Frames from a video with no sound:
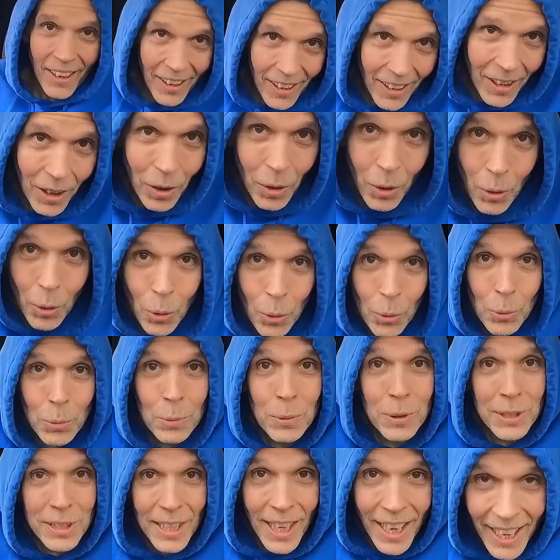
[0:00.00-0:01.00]
are all
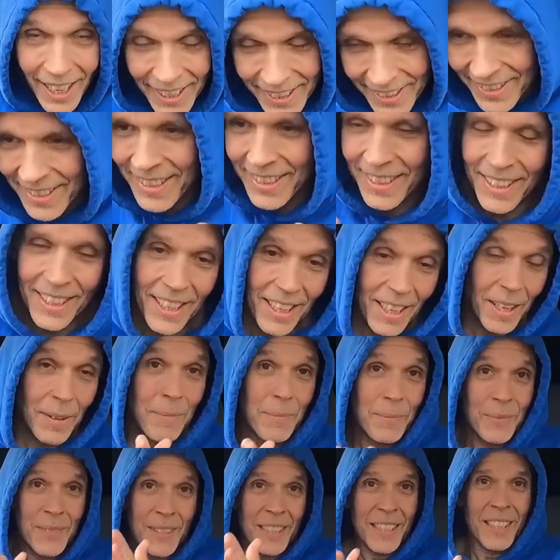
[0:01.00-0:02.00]
done.
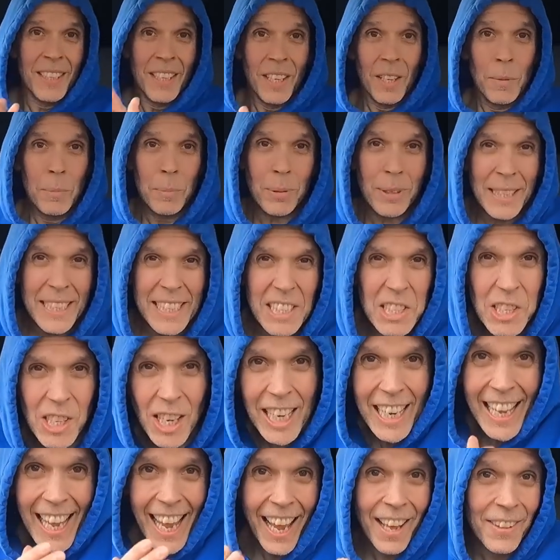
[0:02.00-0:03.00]
Pretty
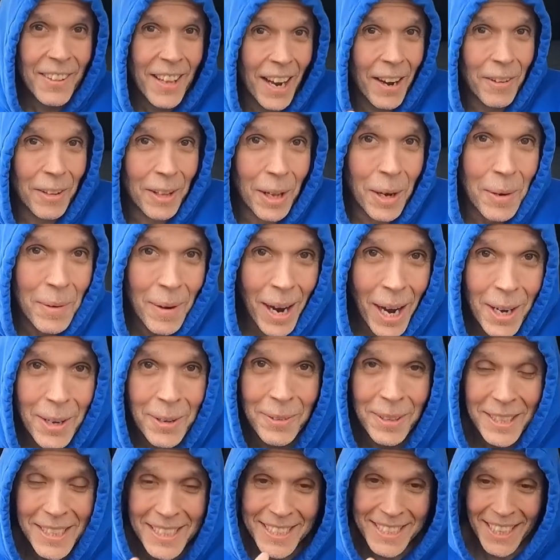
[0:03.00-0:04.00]
chilly out there at the
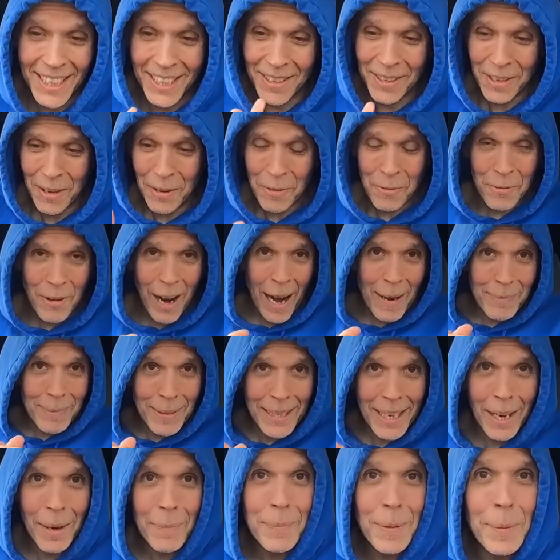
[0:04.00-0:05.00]
moment, so
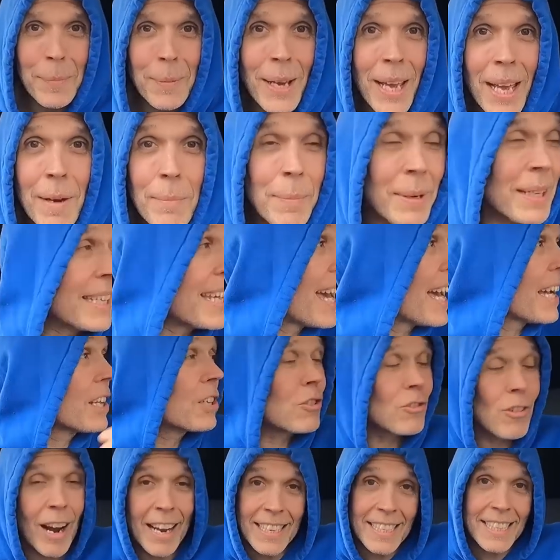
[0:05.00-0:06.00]
wrapping up a bit. But yeah,
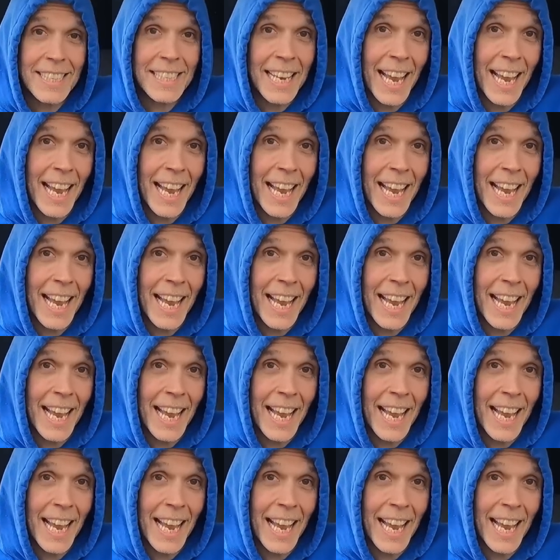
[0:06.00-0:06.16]
great